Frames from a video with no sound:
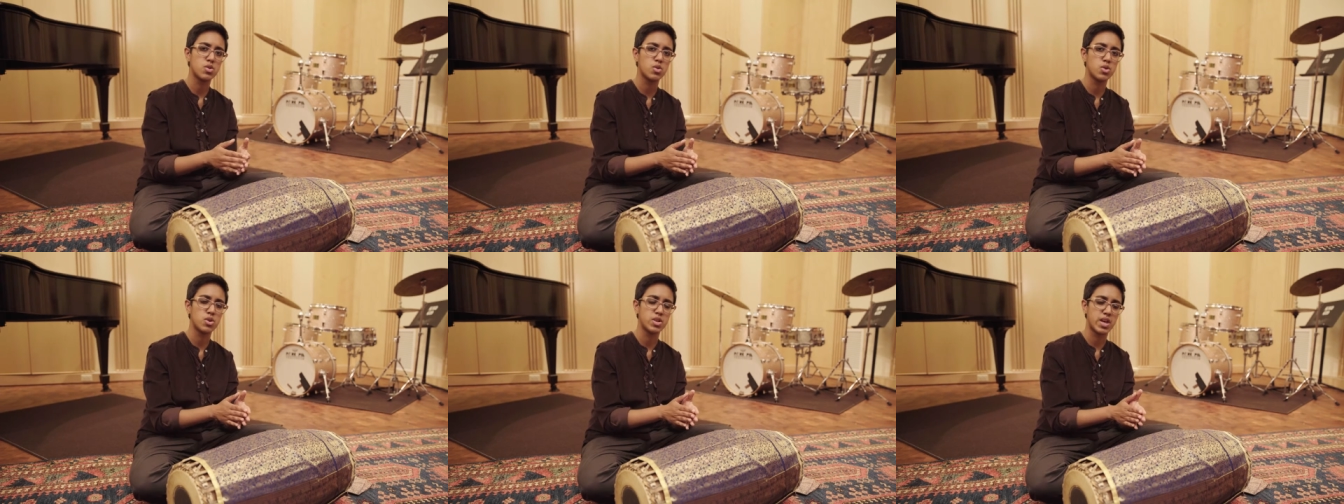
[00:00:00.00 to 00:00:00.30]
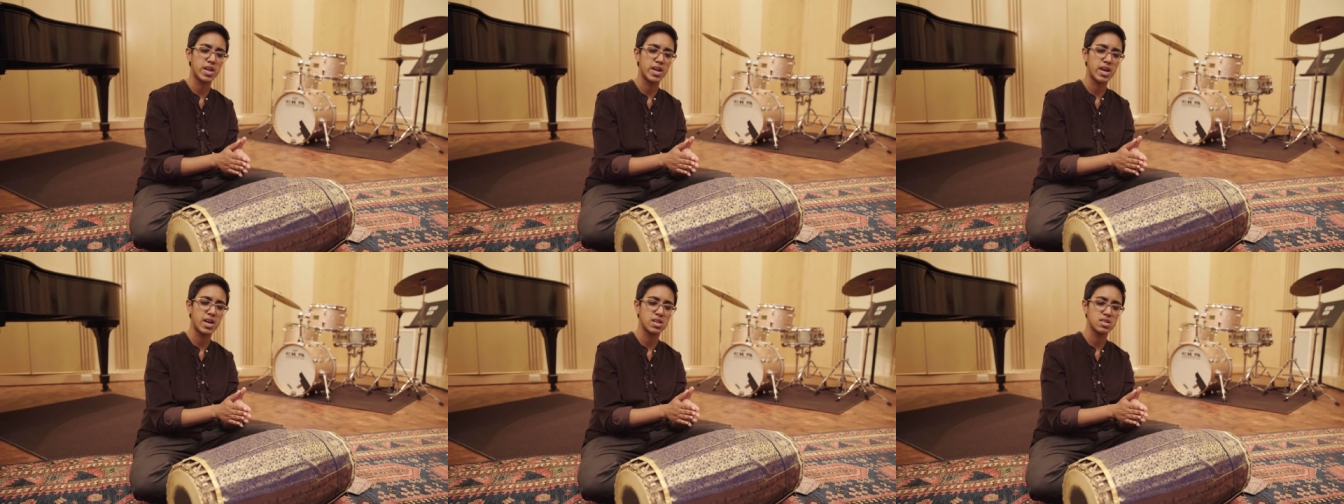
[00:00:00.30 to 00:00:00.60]
or
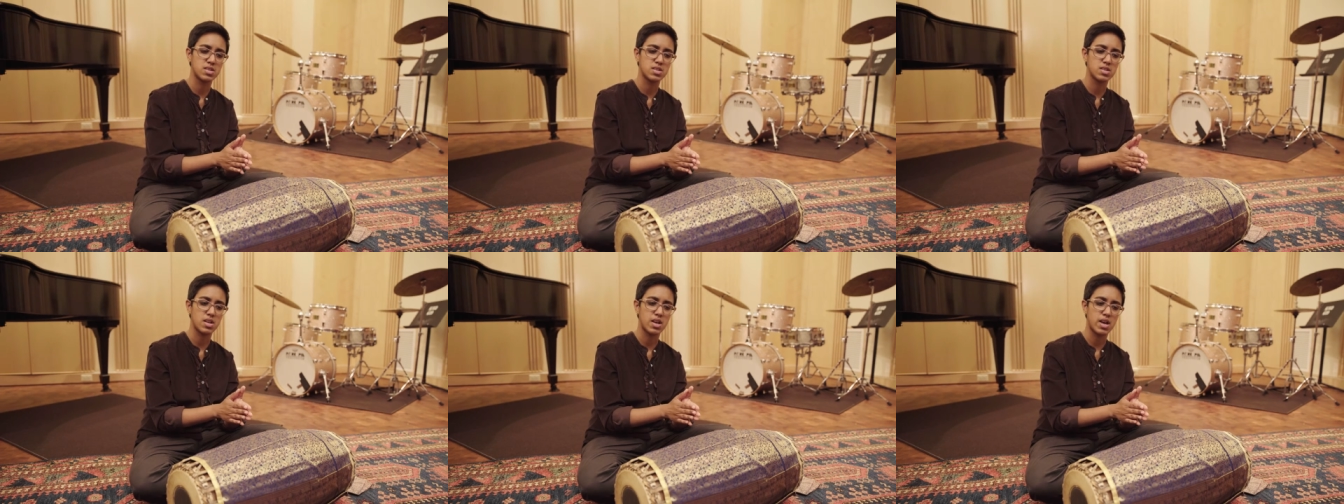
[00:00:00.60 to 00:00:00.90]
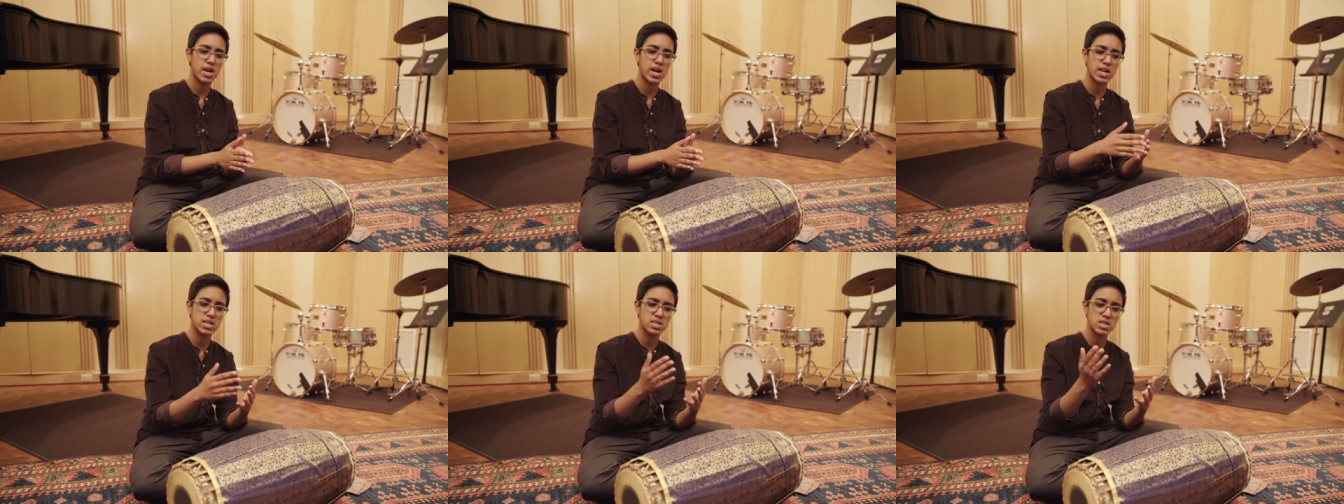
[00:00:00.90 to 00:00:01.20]
that has
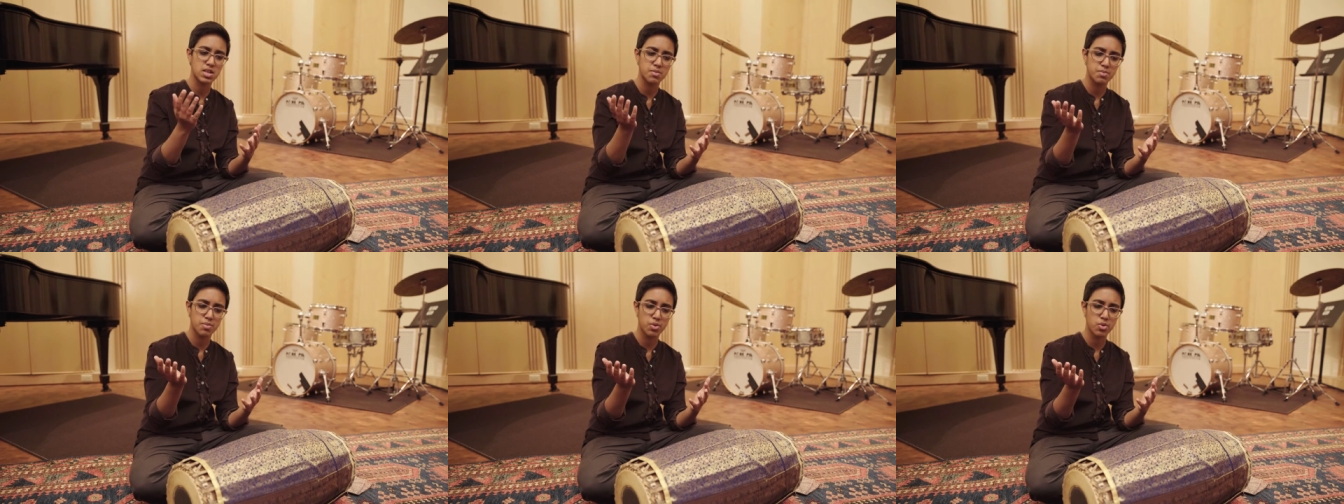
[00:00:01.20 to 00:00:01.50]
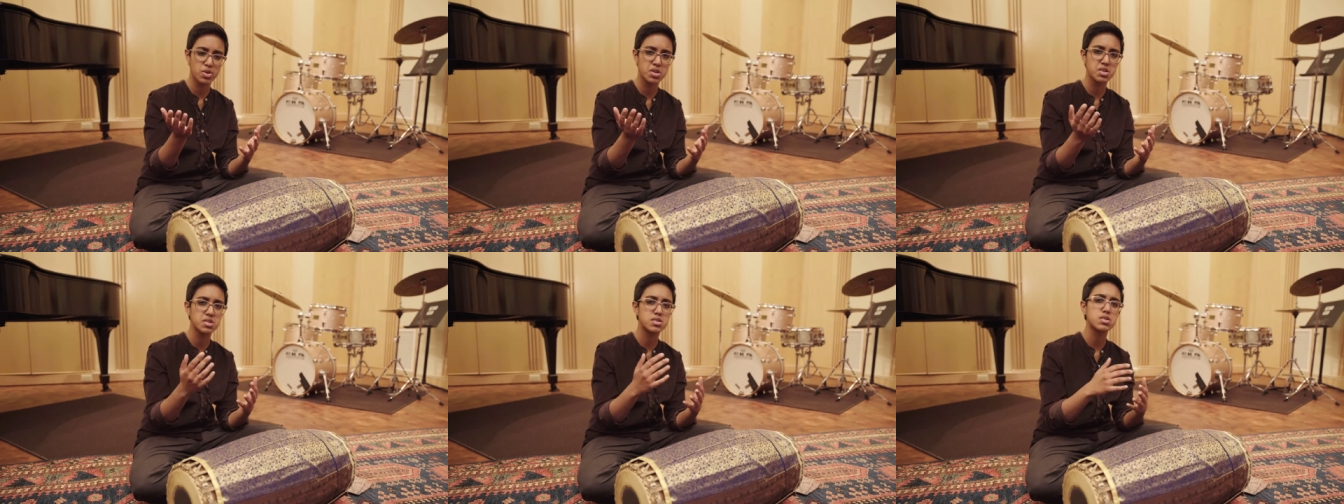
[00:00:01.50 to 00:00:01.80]
accent
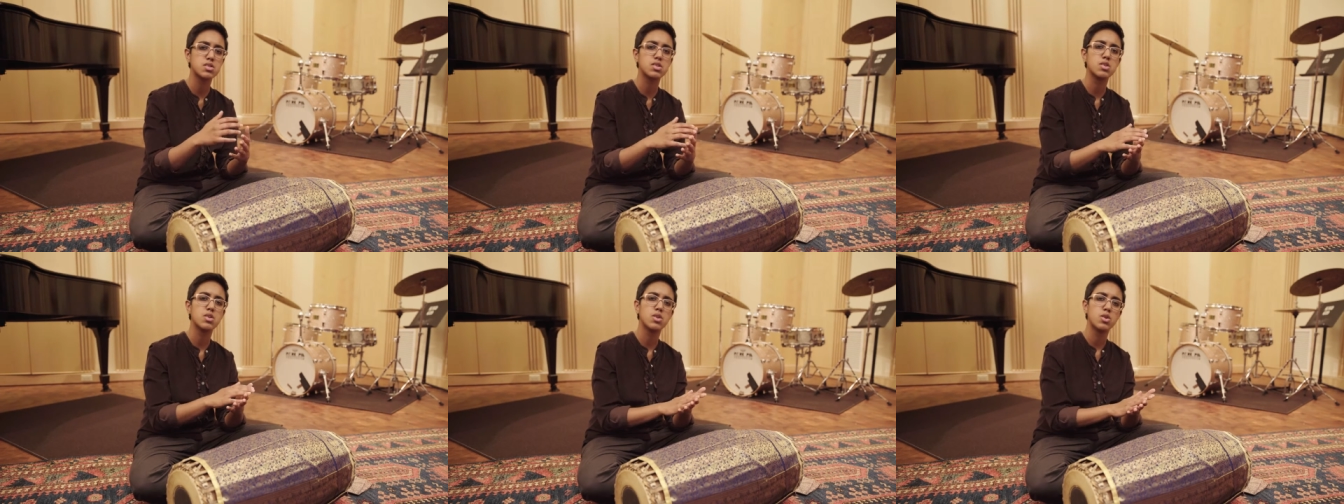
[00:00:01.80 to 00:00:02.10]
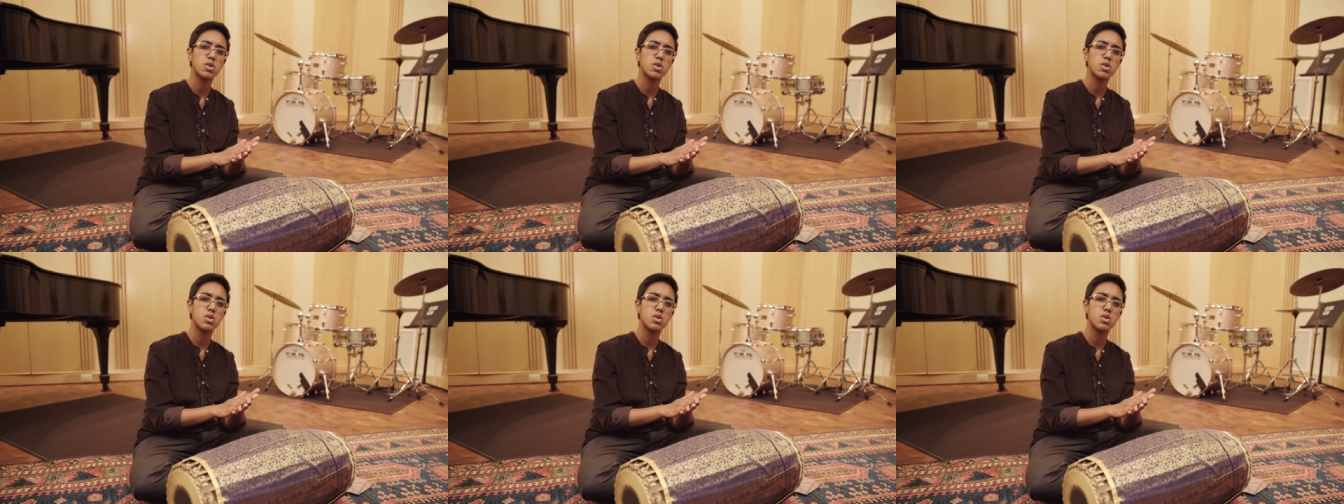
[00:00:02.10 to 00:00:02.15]
points,